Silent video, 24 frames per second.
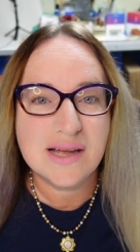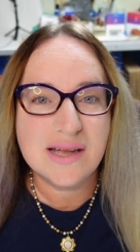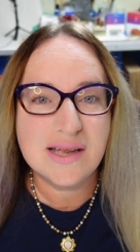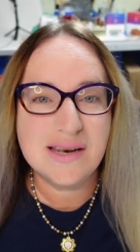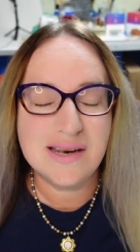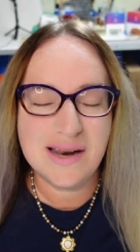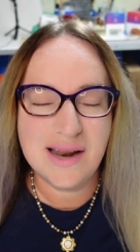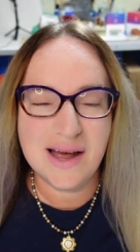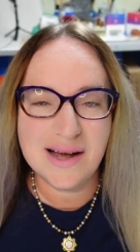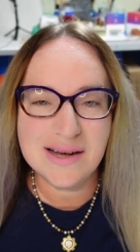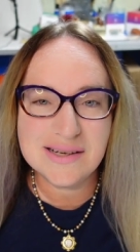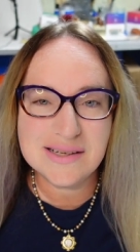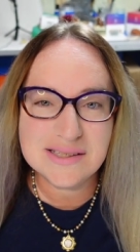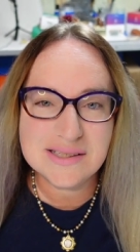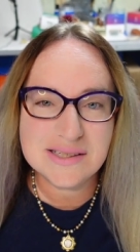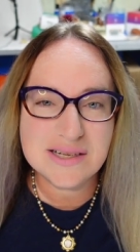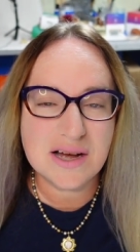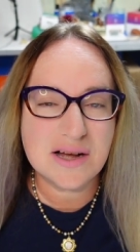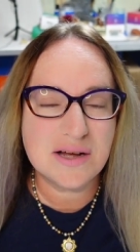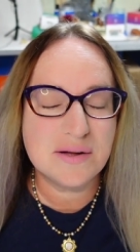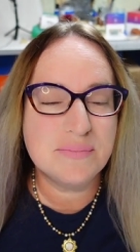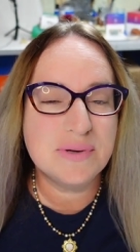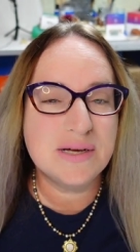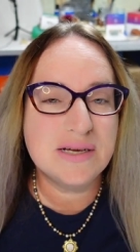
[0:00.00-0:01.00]
Next
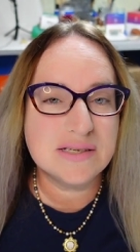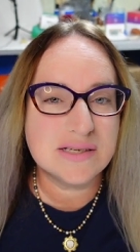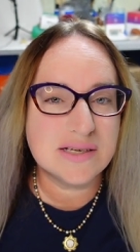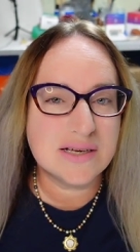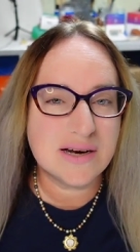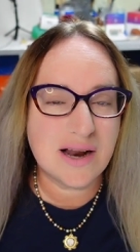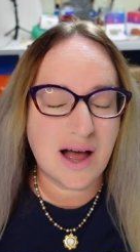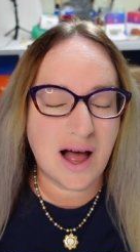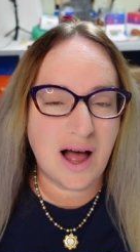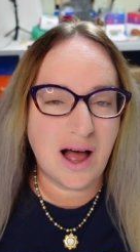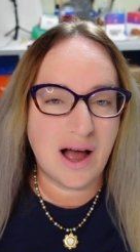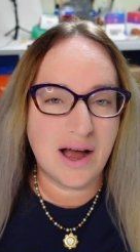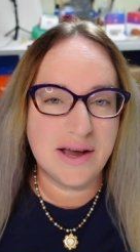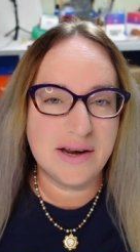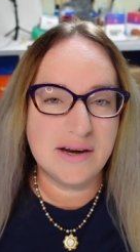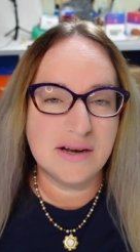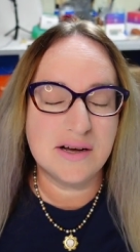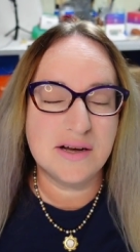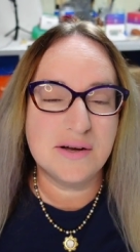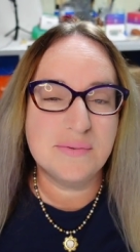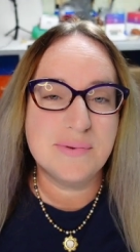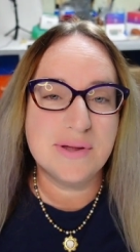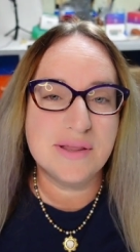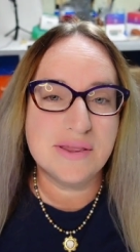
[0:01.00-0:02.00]
up is an
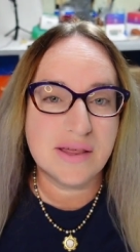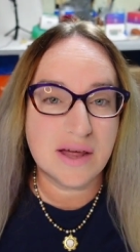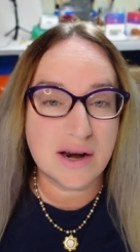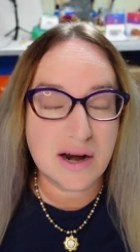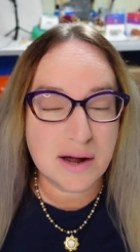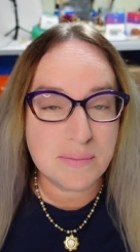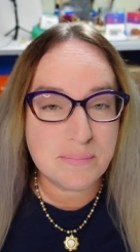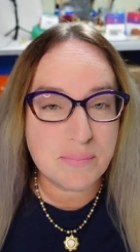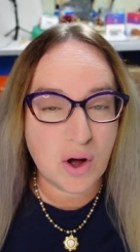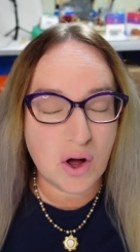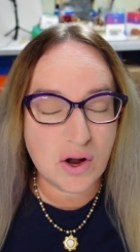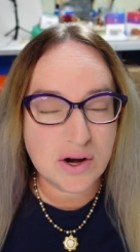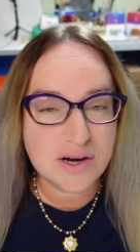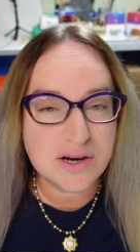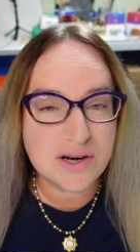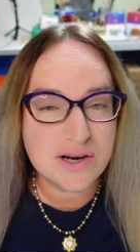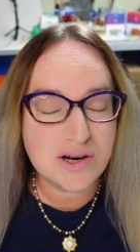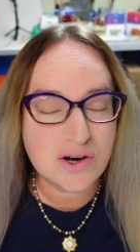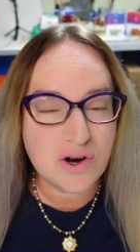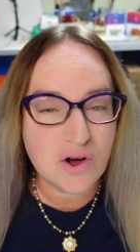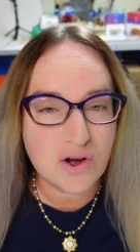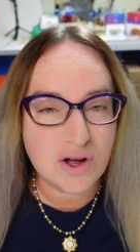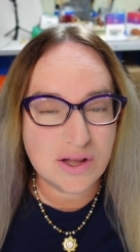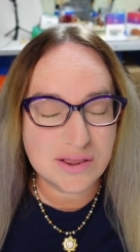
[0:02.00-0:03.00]
item that I bought in
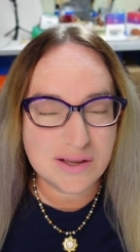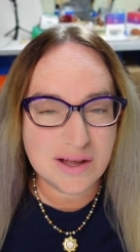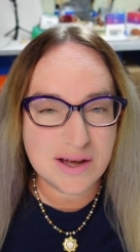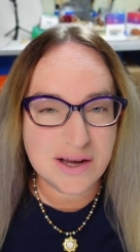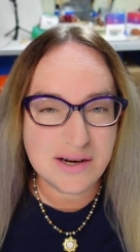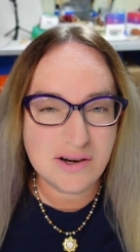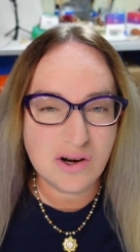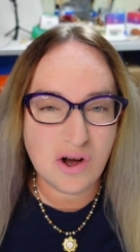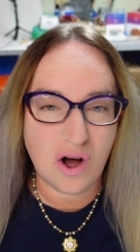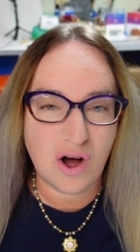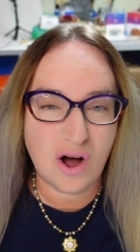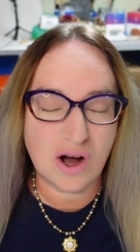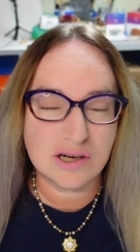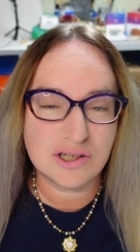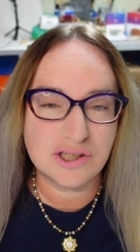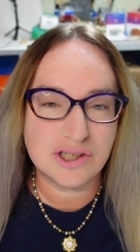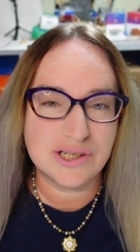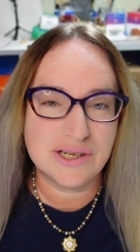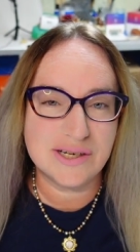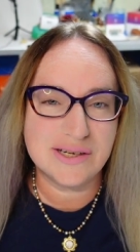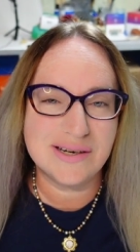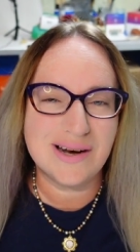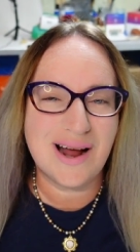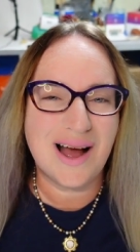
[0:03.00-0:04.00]
an online
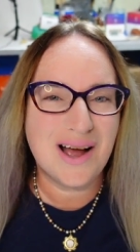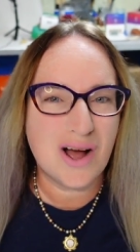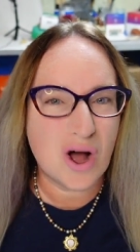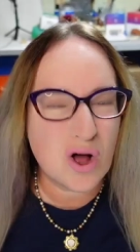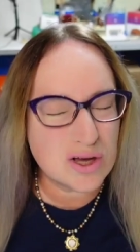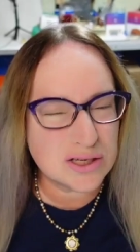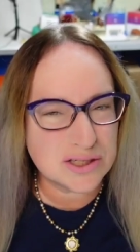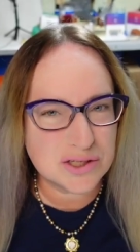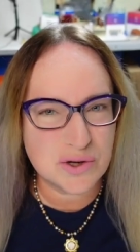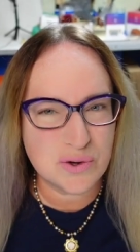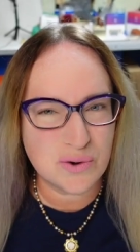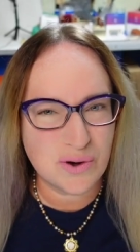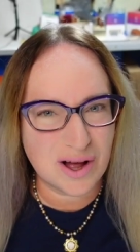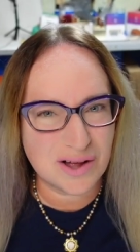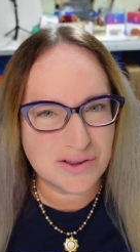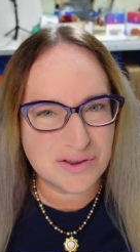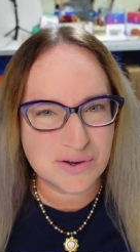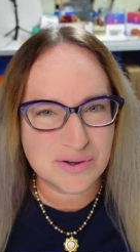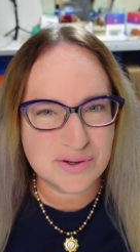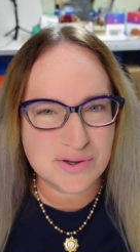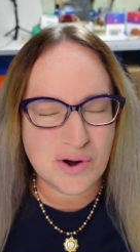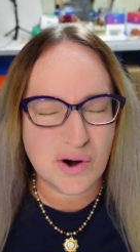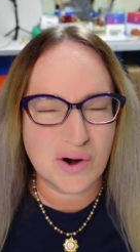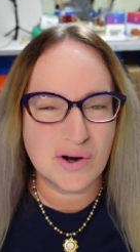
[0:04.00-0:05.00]
auction. I also got
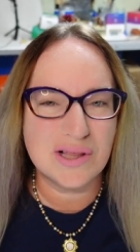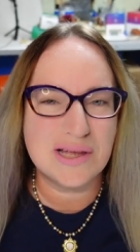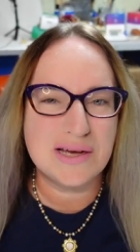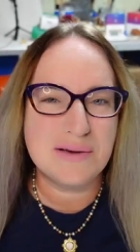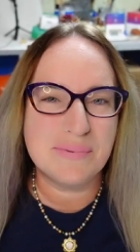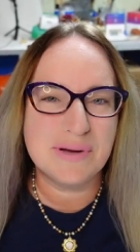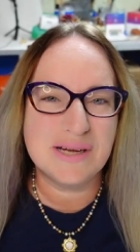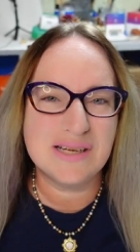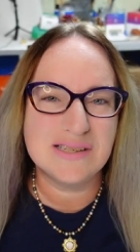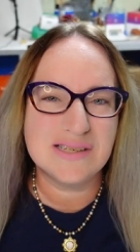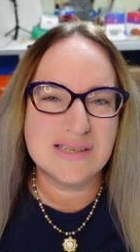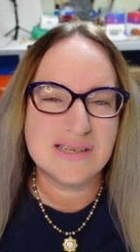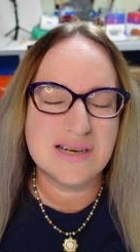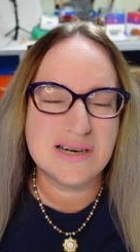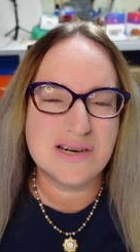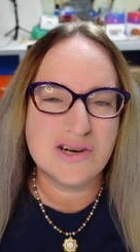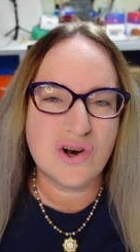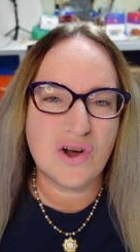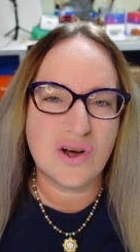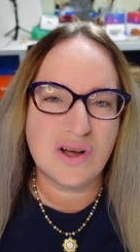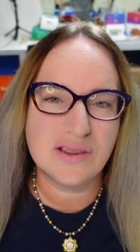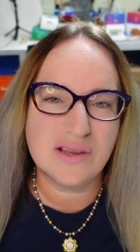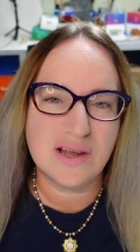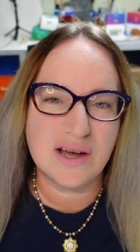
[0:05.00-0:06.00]
those Harley pins in
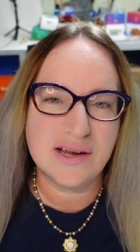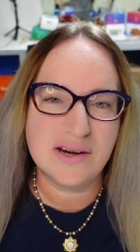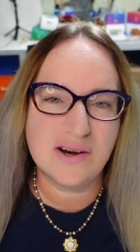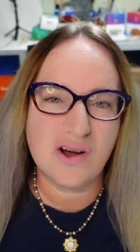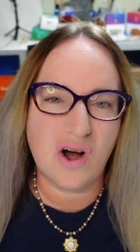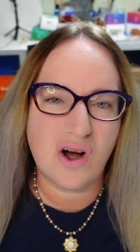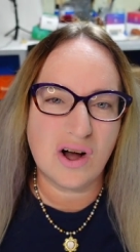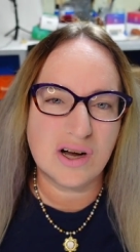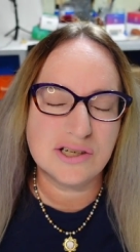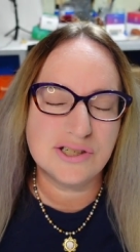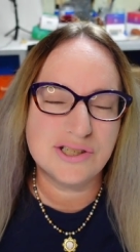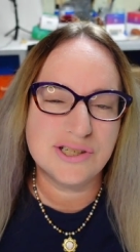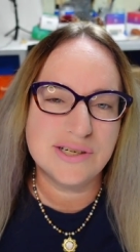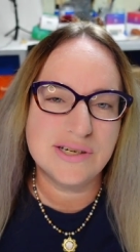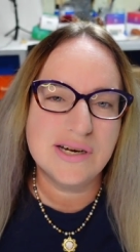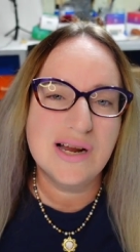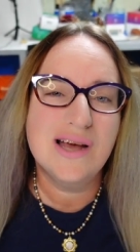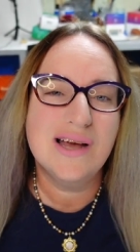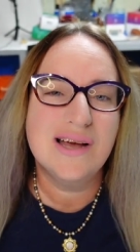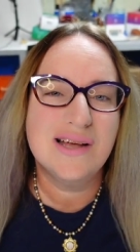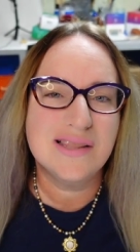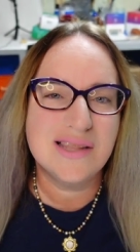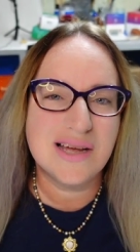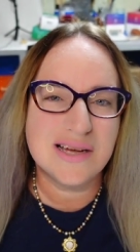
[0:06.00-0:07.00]
an online auction.
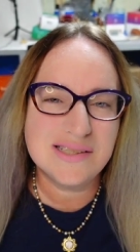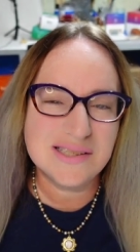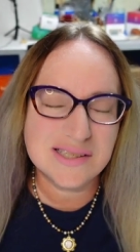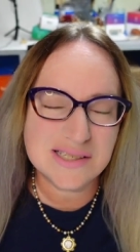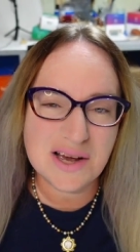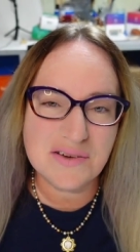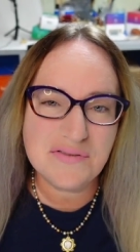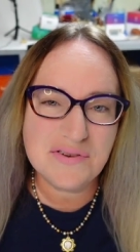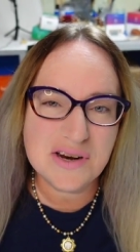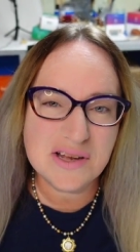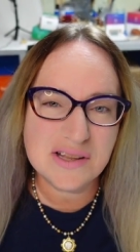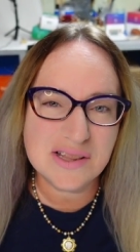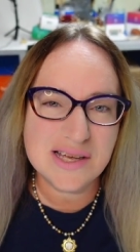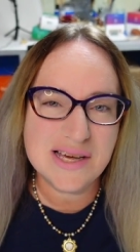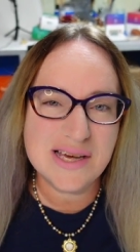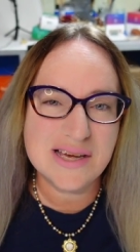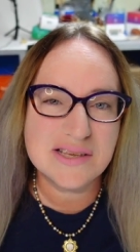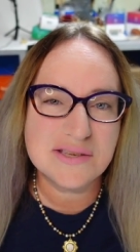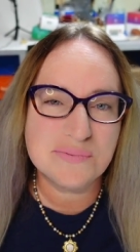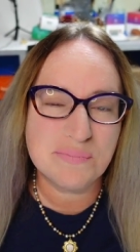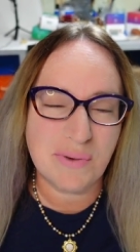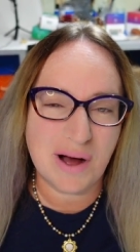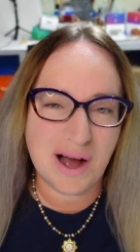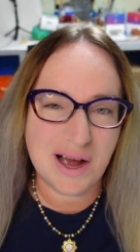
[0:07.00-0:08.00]
That definitely
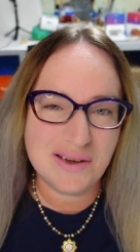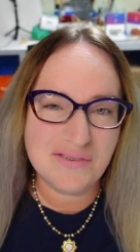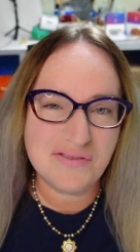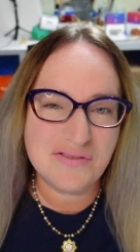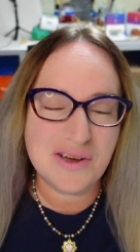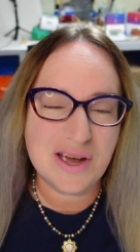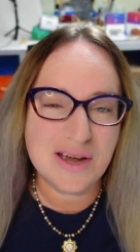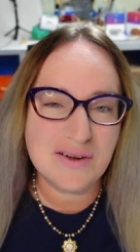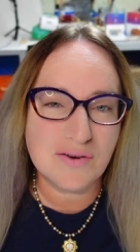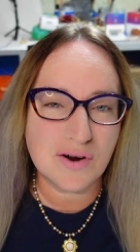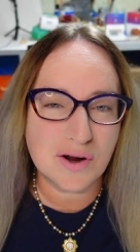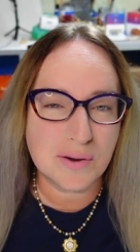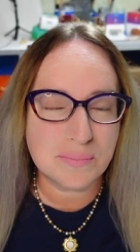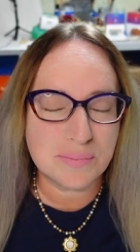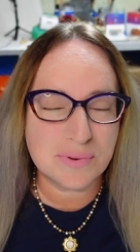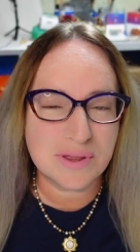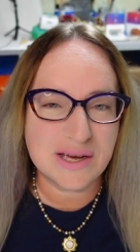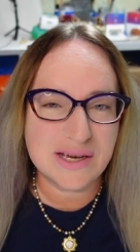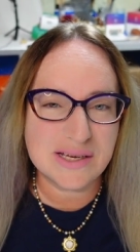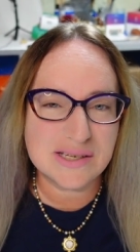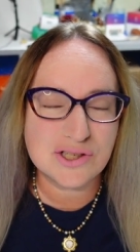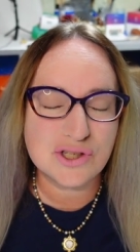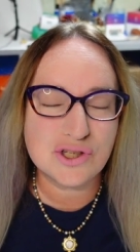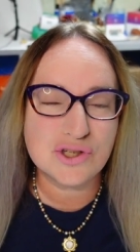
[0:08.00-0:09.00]
is my favorite
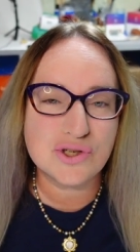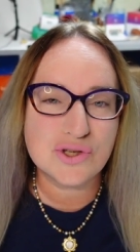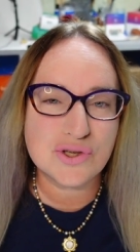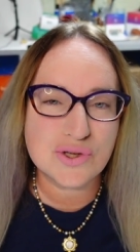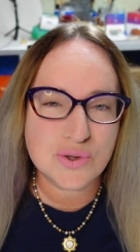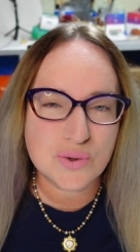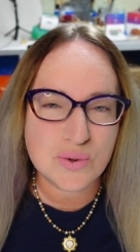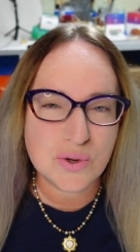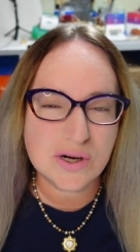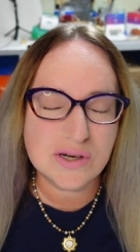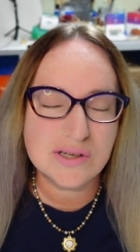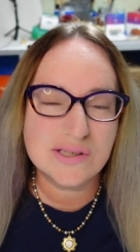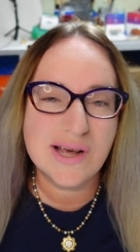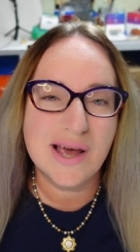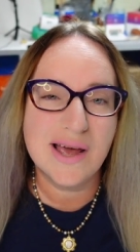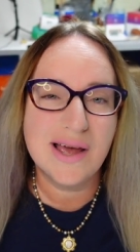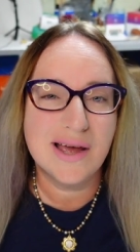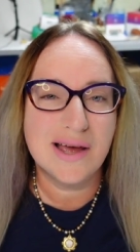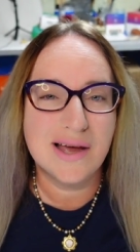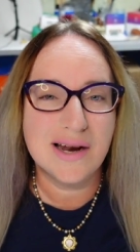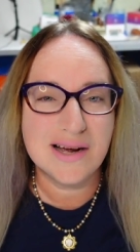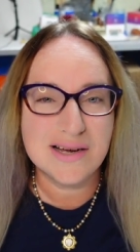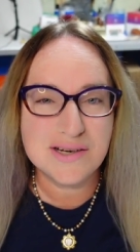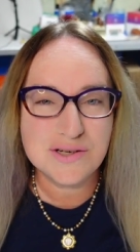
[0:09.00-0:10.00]
place to source,
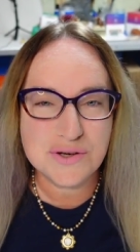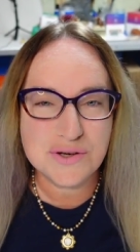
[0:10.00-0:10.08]
and I